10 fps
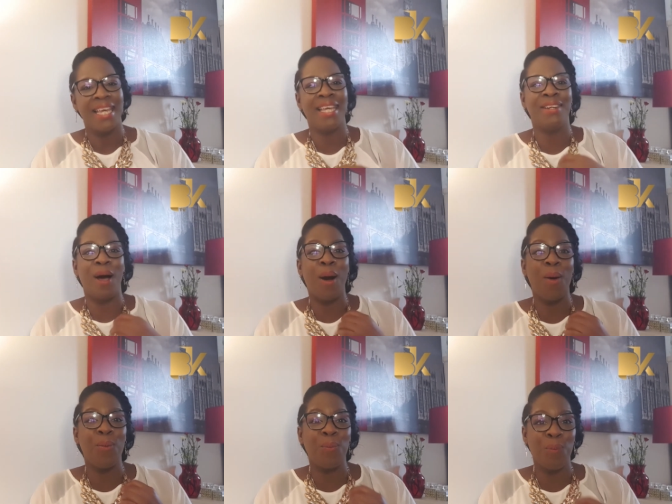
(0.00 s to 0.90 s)
in
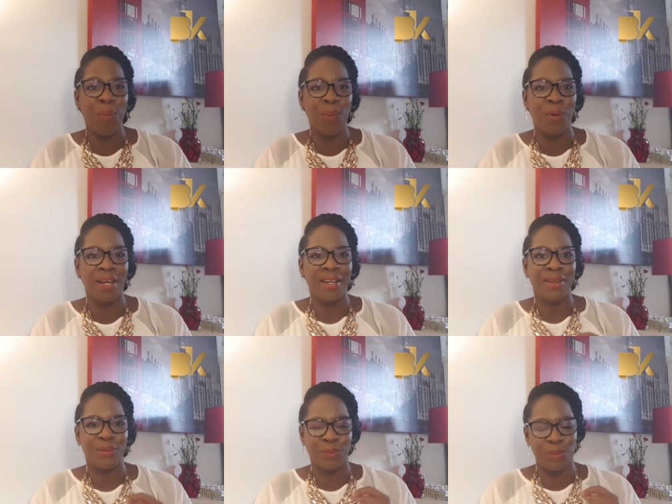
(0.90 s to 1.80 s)
our walk
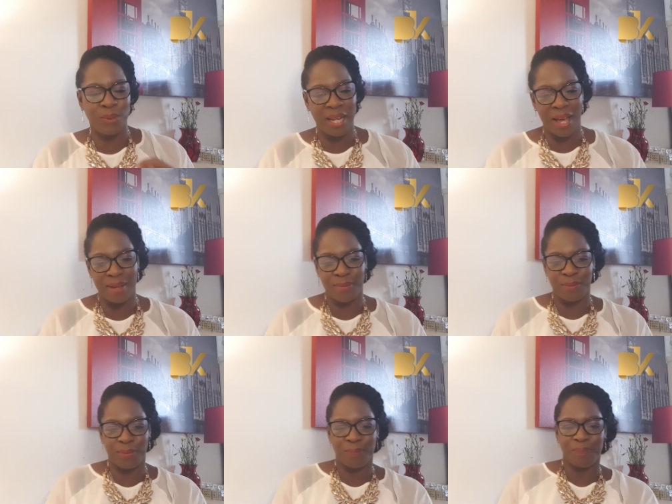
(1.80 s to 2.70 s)
through
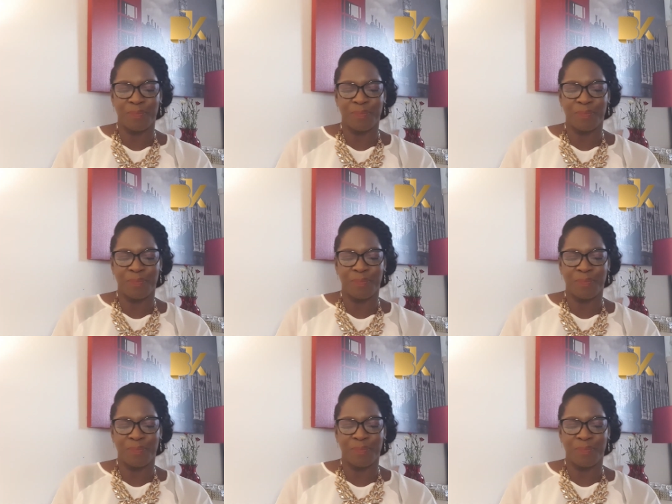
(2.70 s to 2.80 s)
life.